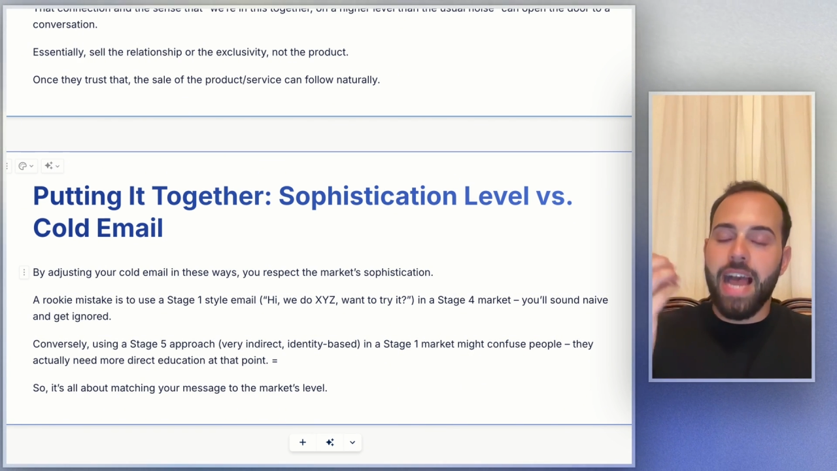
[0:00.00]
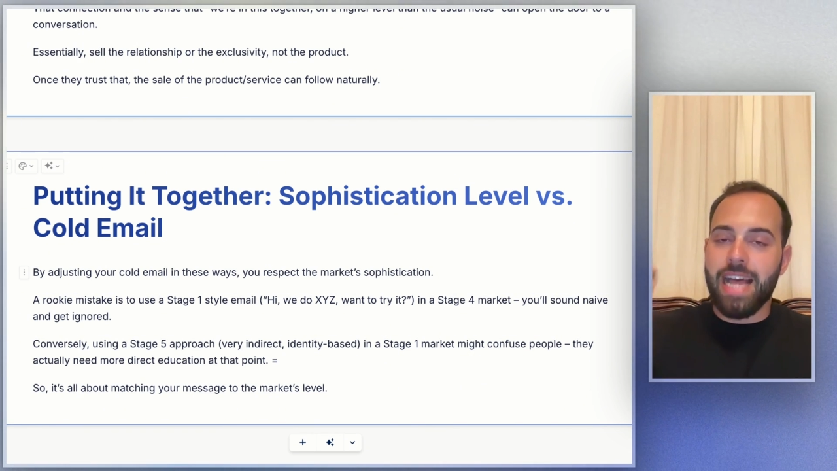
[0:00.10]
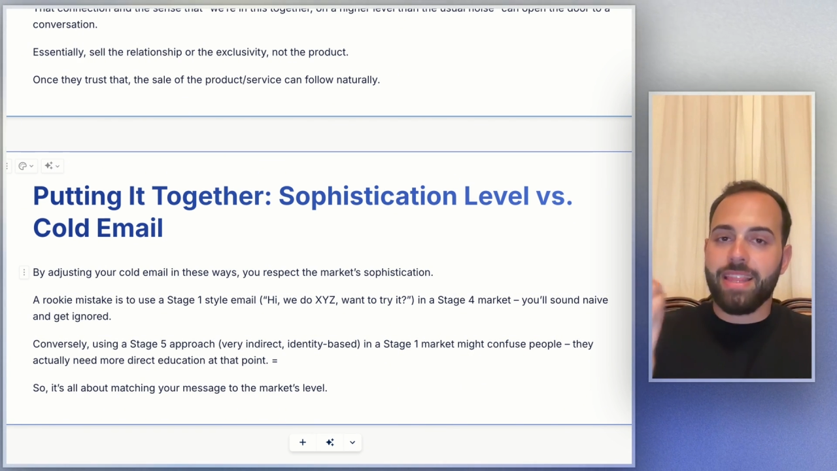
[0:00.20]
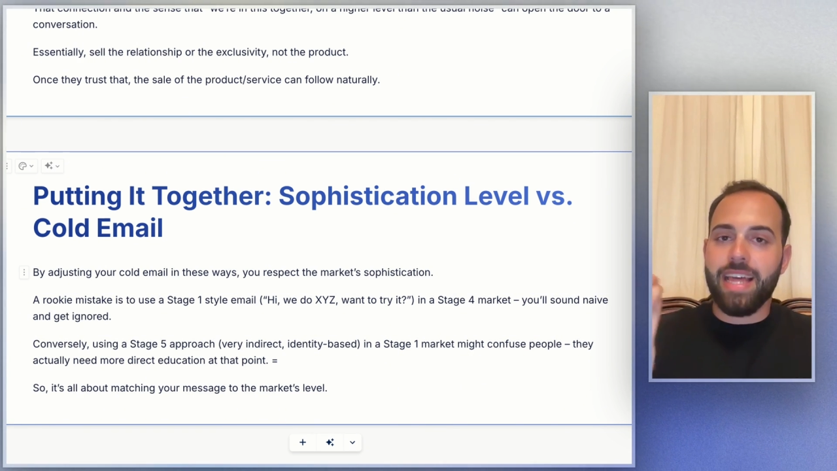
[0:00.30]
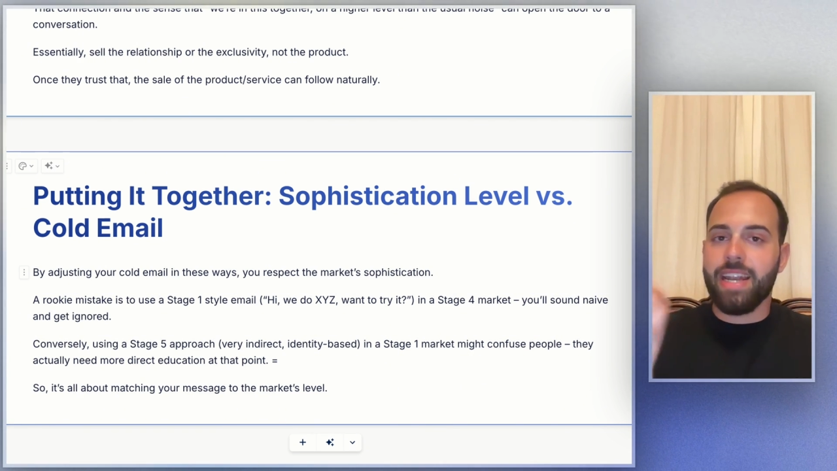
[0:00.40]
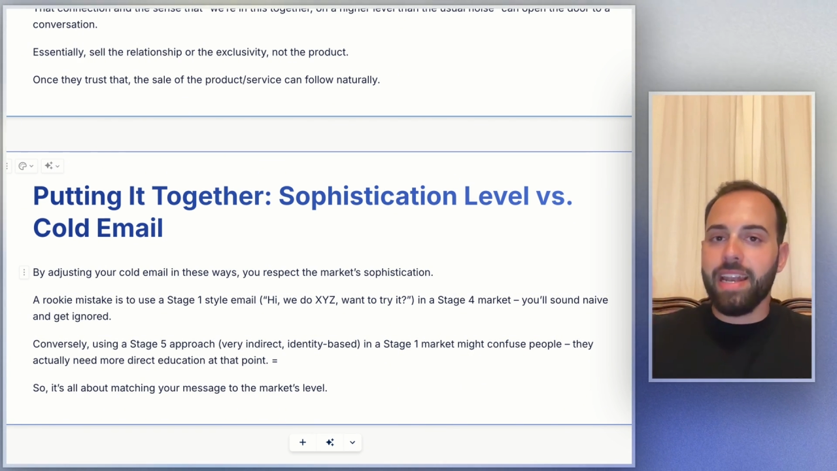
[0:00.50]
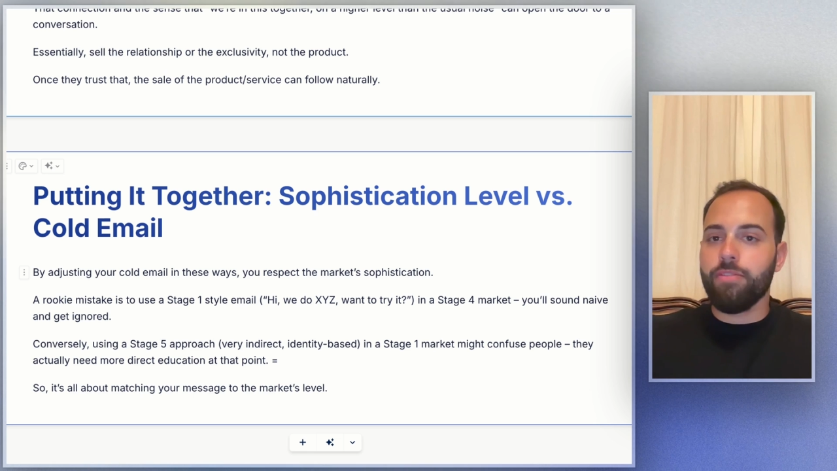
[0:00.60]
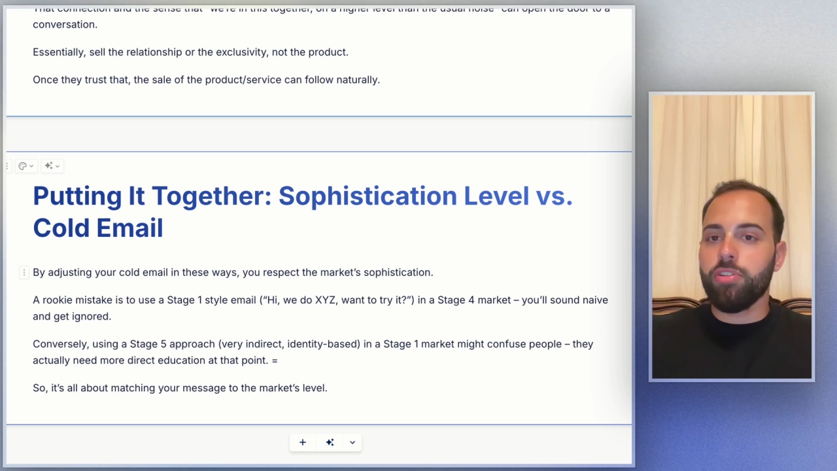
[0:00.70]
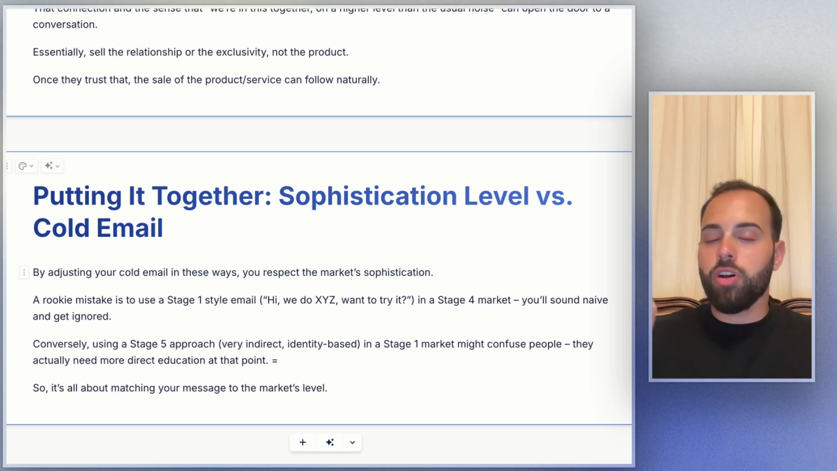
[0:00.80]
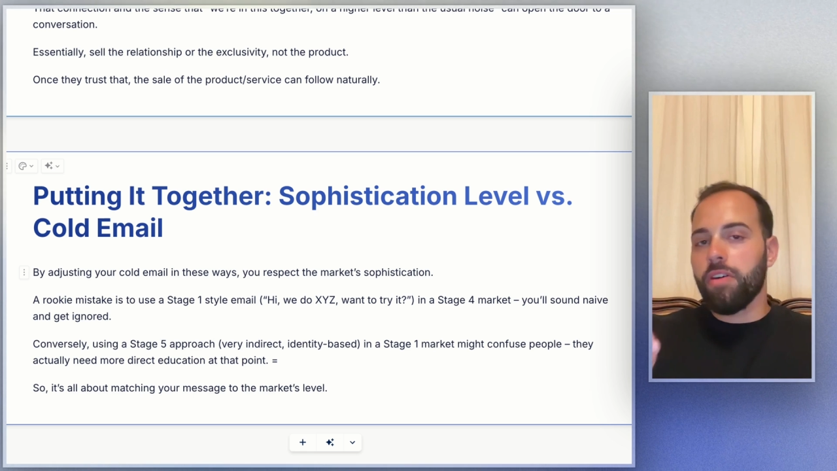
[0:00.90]
at that
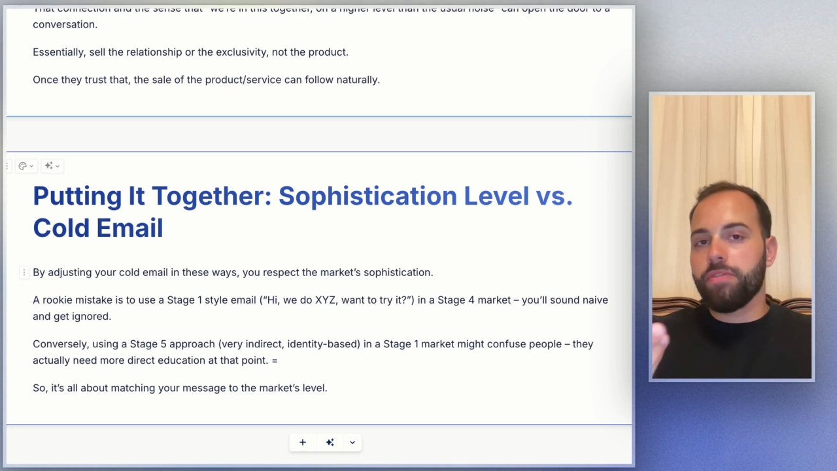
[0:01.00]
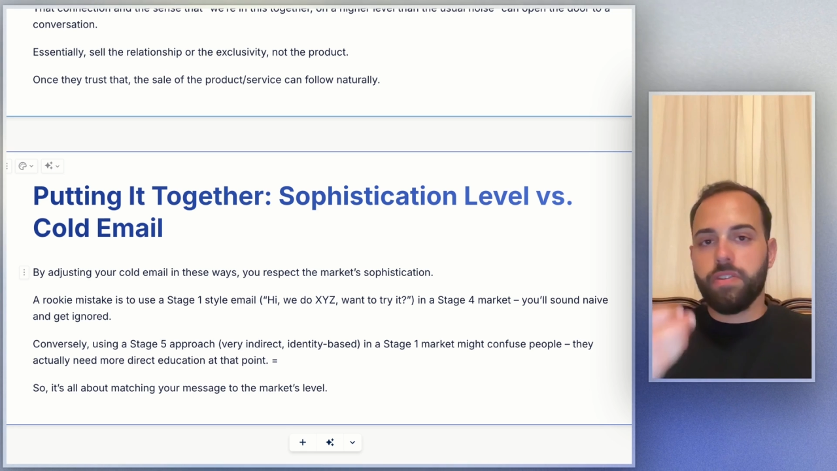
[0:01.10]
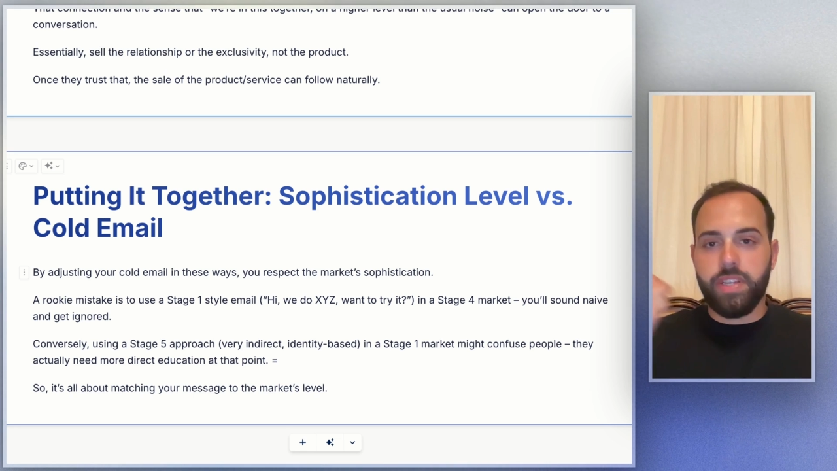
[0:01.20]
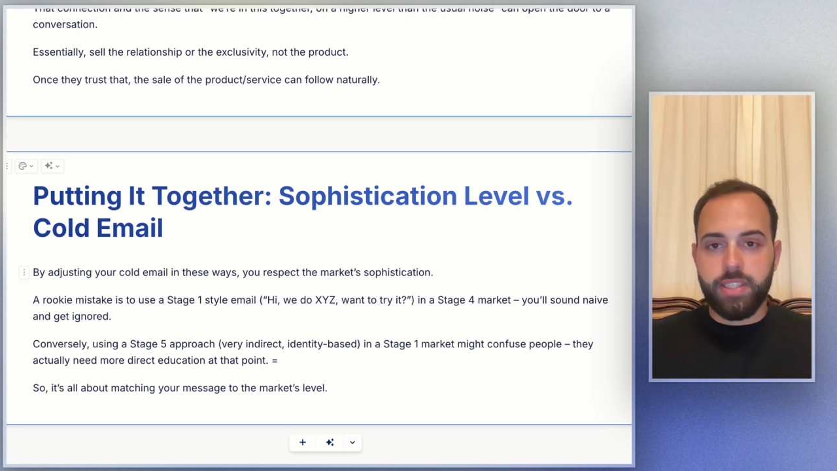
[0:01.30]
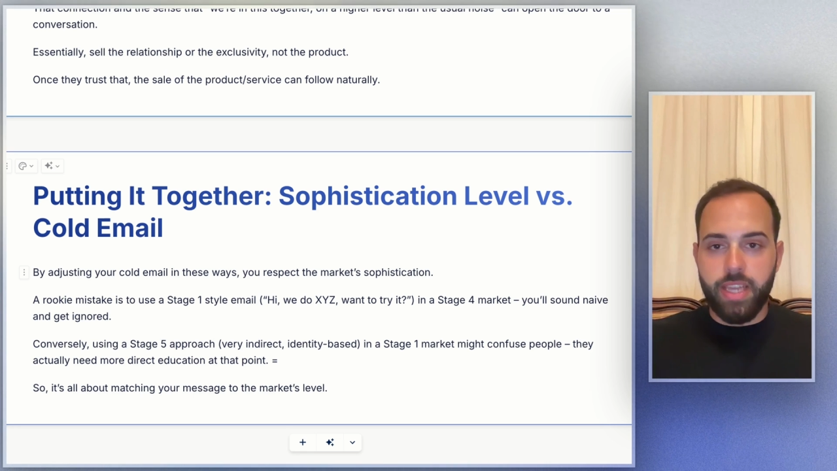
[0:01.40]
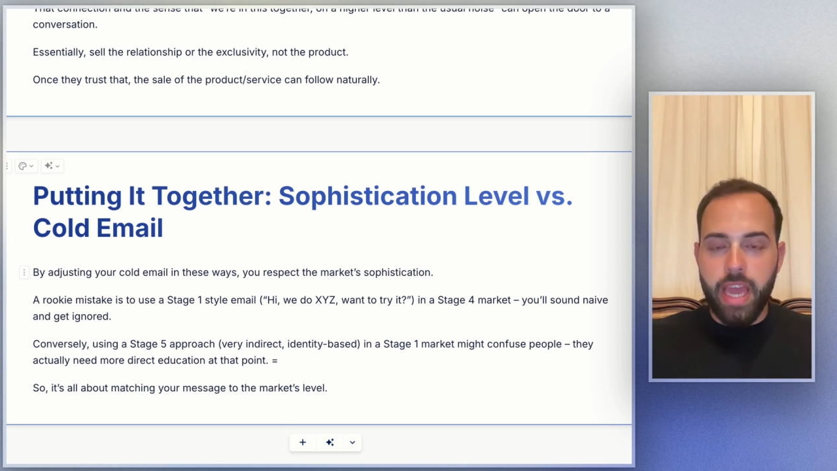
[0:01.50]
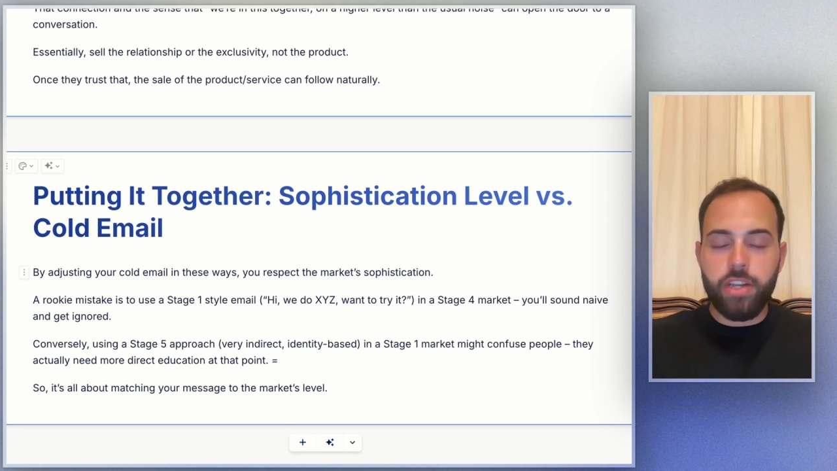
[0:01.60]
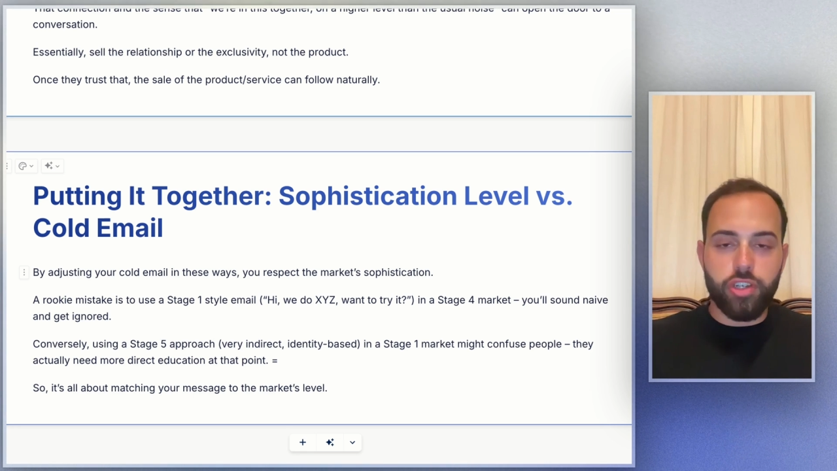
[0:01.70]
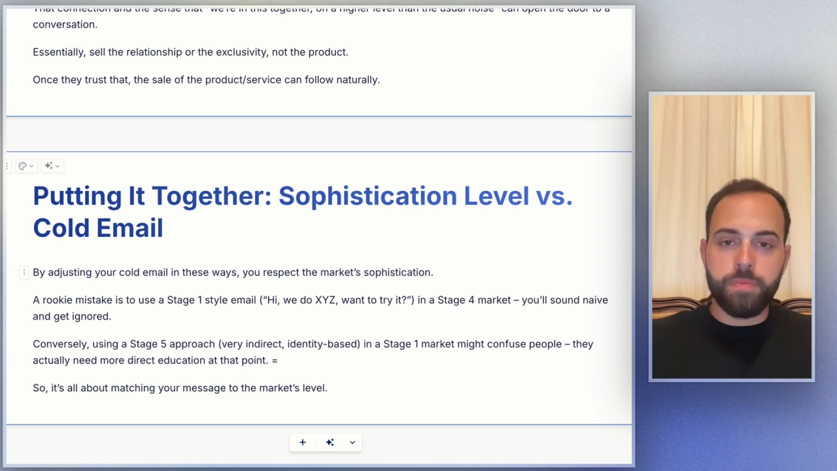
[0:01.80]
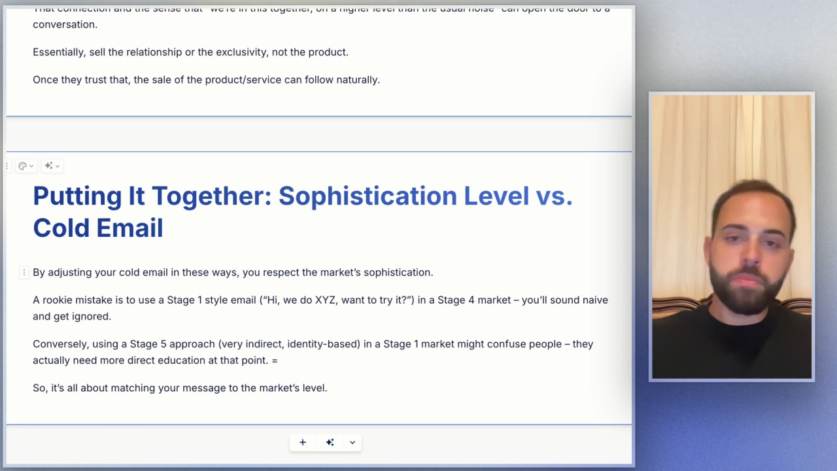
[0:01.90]
level of
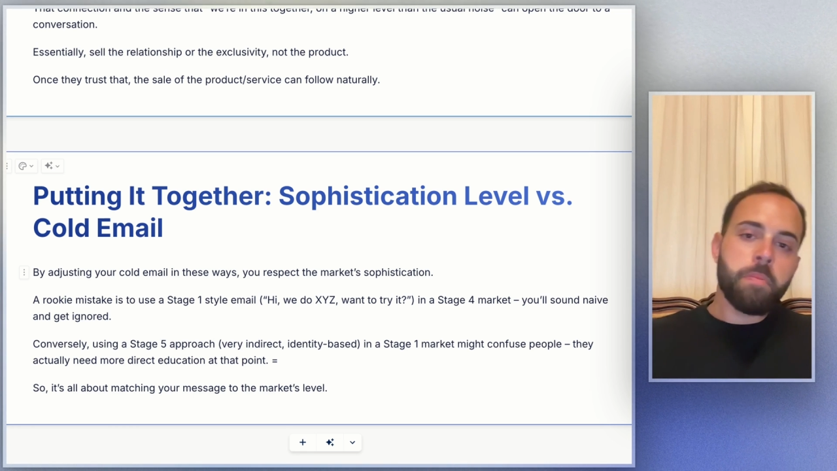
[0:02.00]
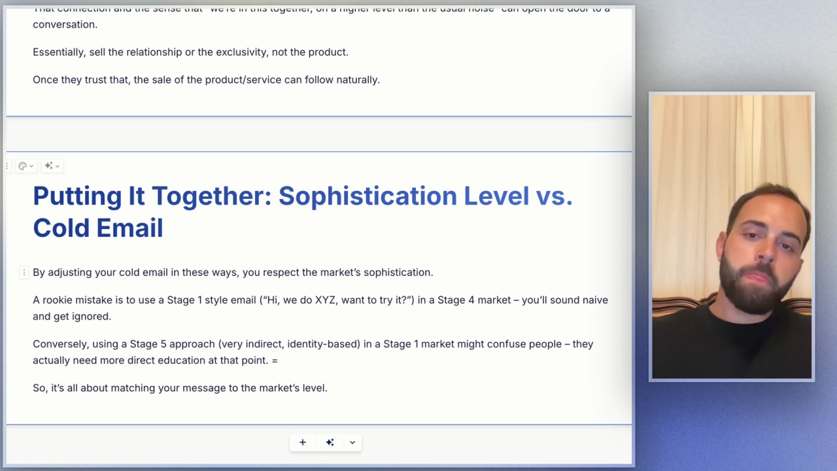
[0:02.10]
sophistication.